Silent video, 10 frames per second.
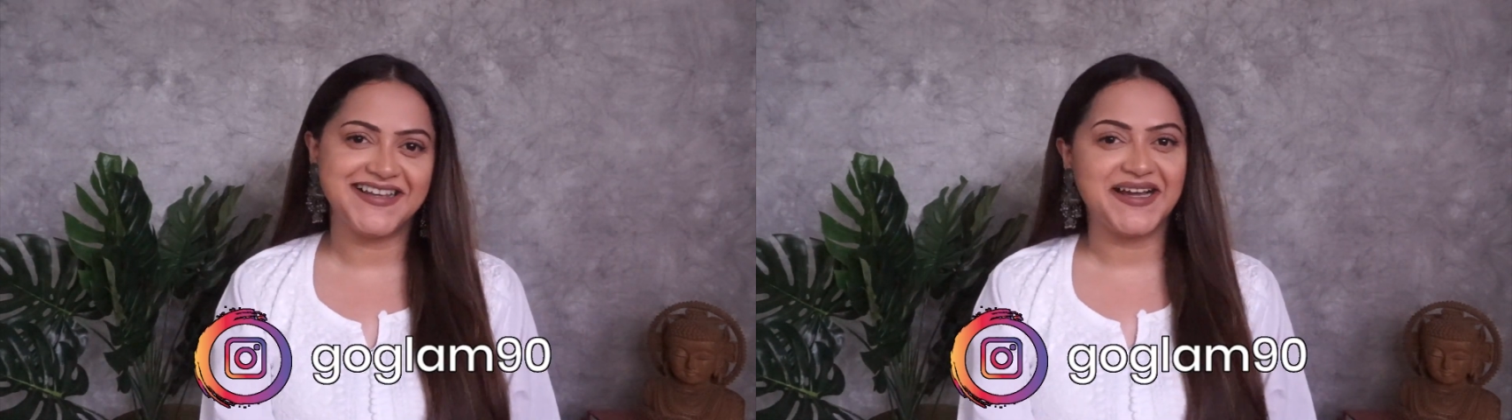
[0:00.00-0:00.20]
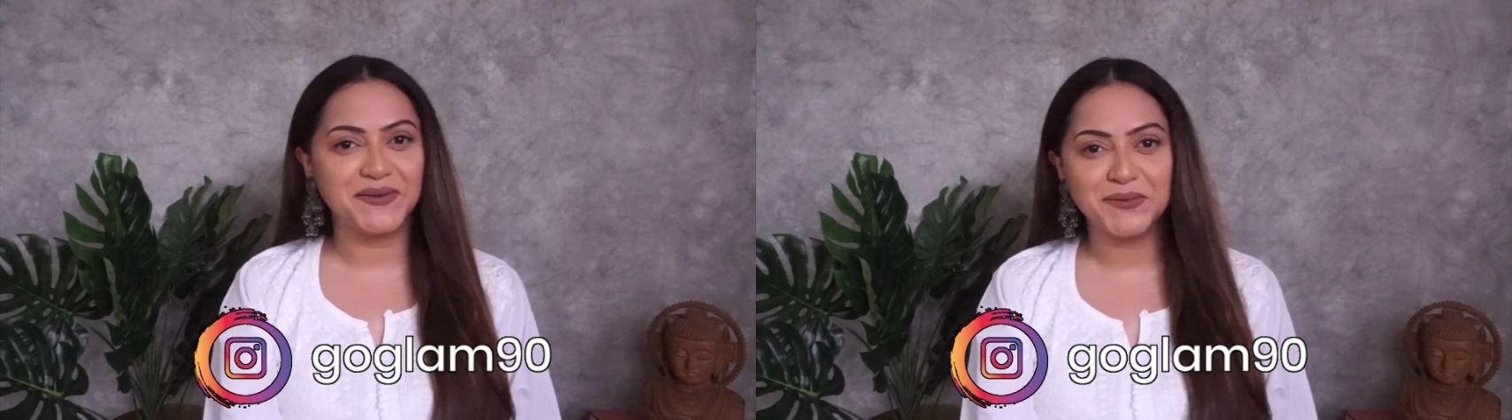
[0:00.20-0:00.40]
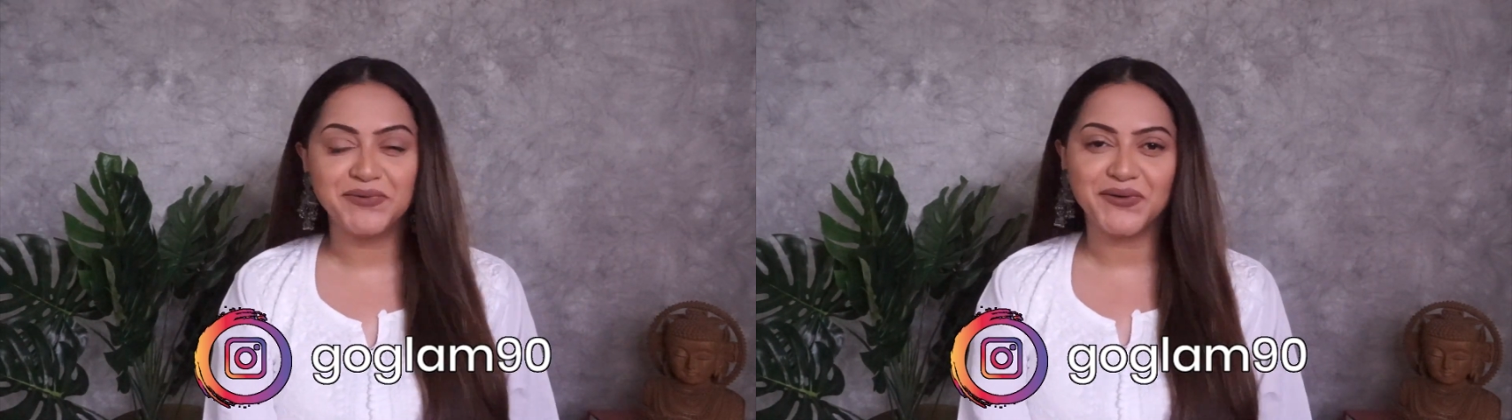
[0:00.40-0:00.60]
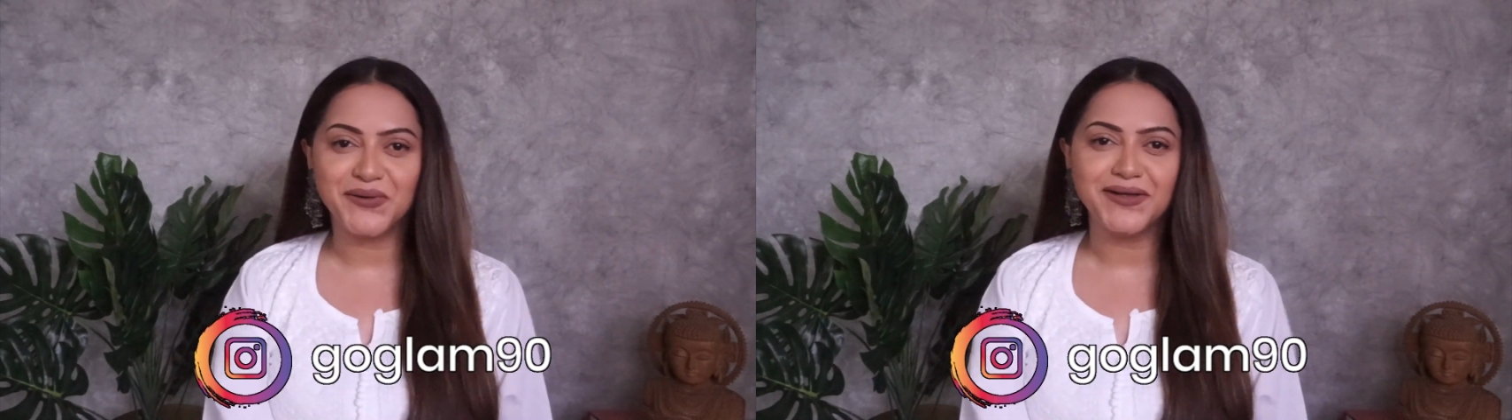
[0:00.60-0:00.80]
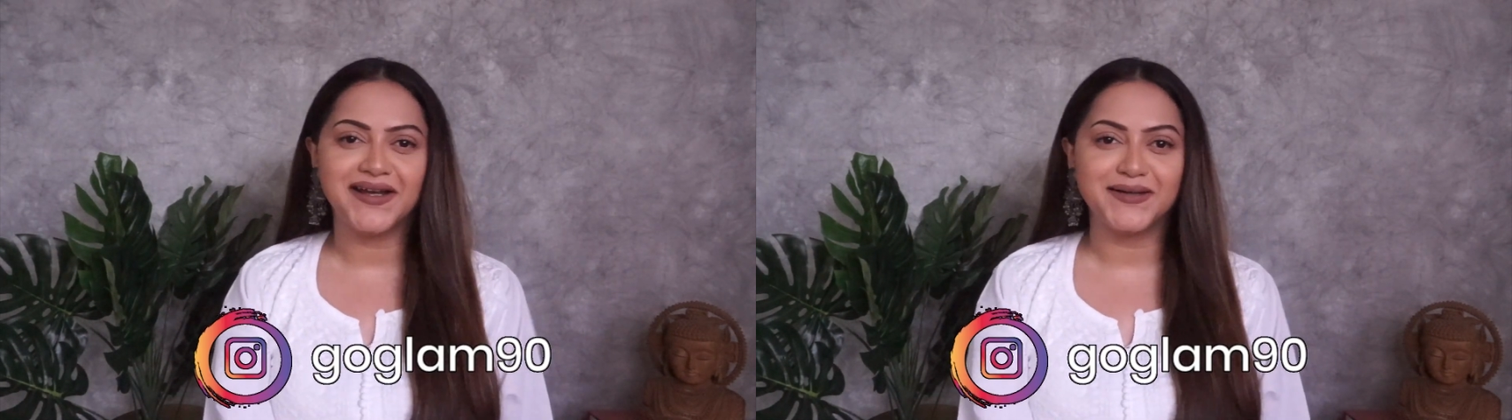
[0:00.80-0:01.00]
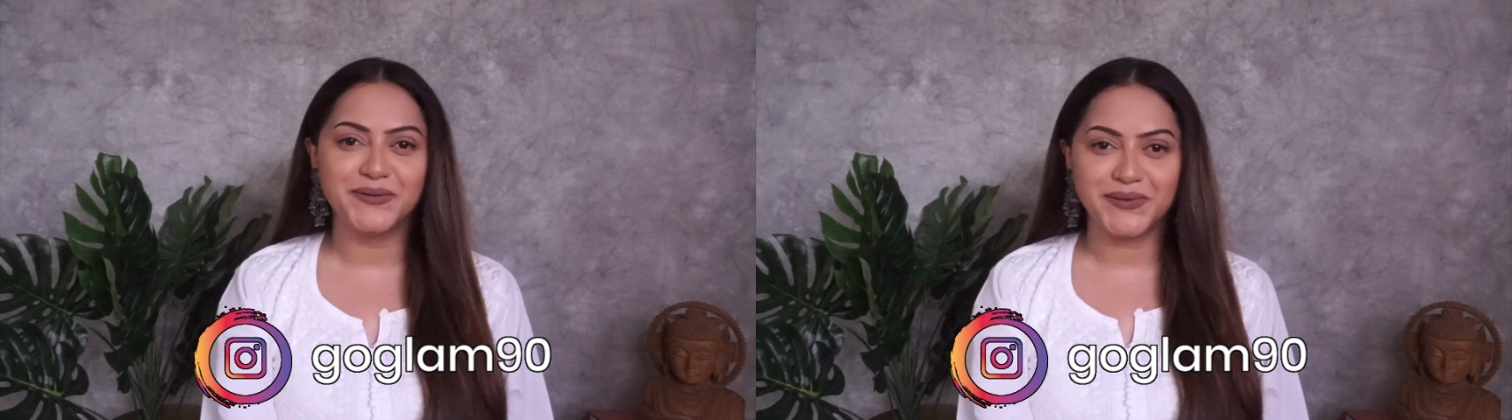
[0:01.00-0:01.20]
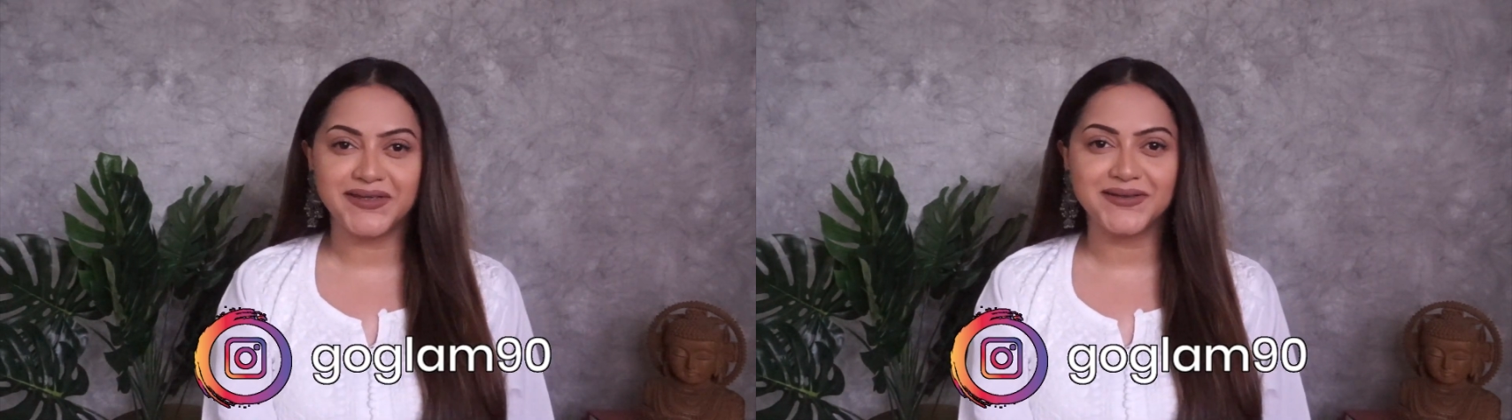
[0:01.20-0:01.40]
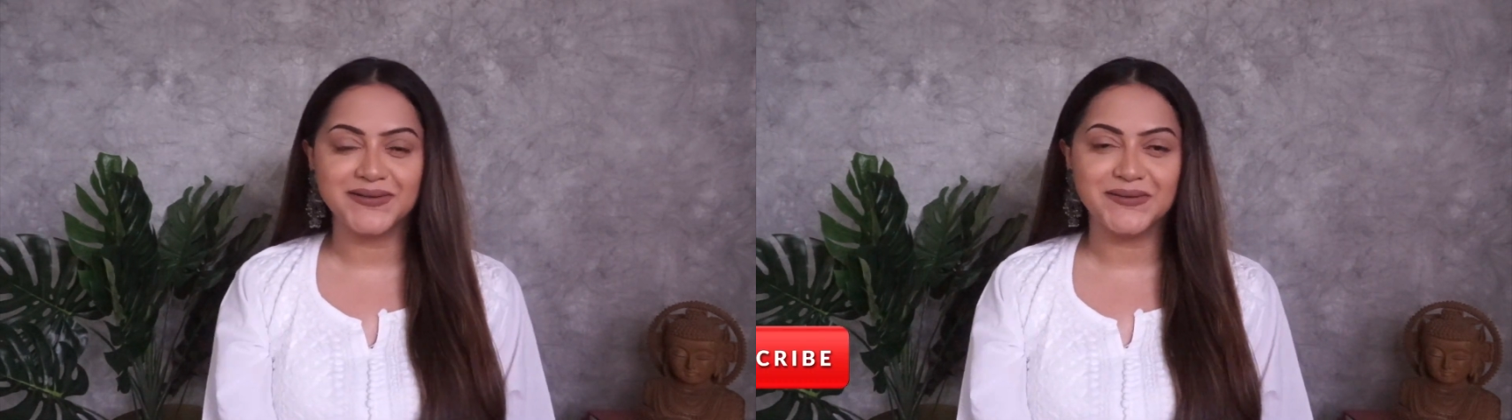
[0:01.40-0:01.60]
I hope you all are
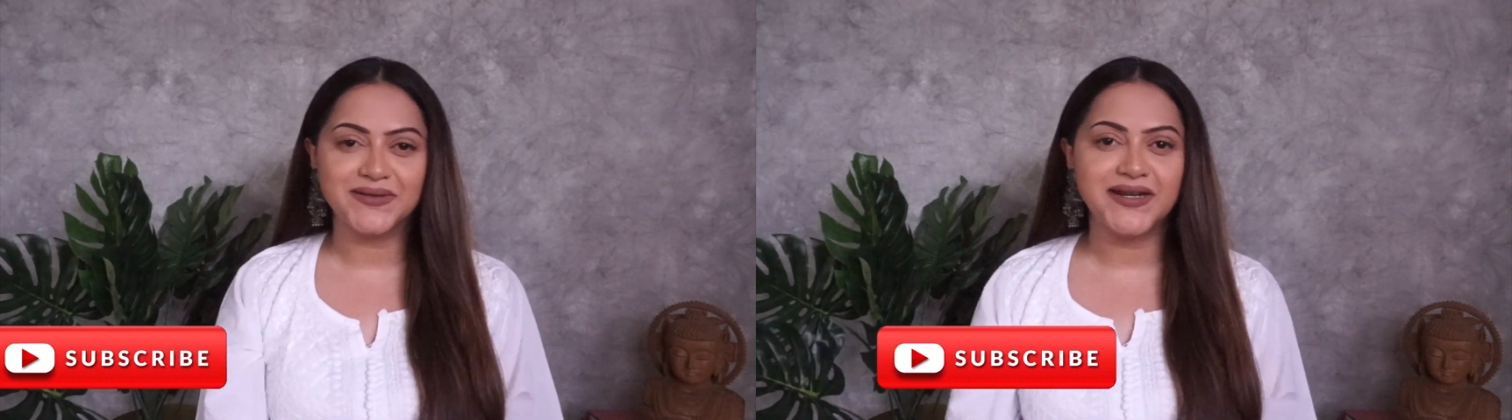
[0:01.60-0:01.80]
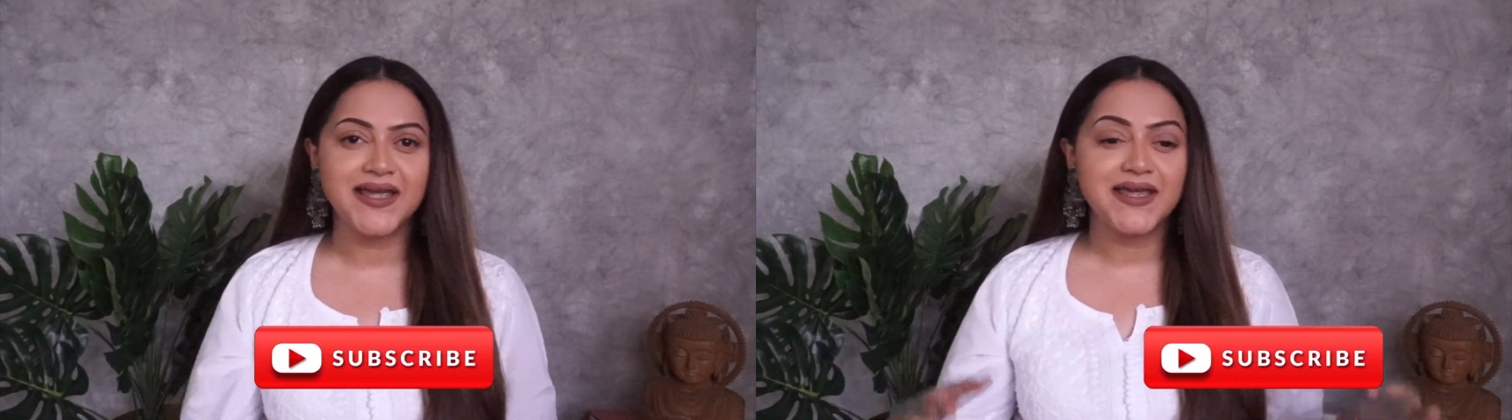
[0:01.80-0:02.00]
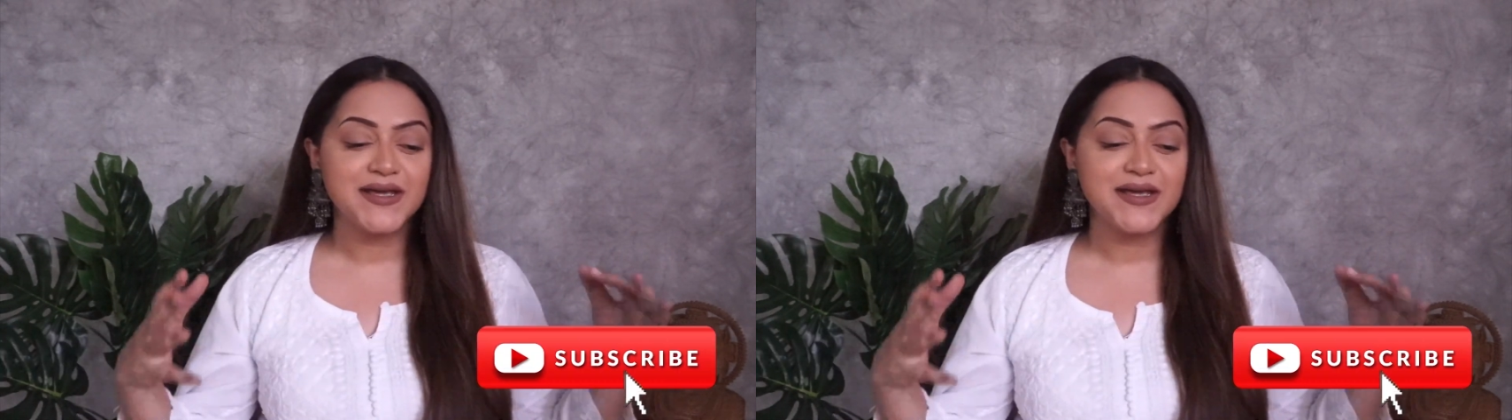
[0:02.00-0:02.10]
doing good.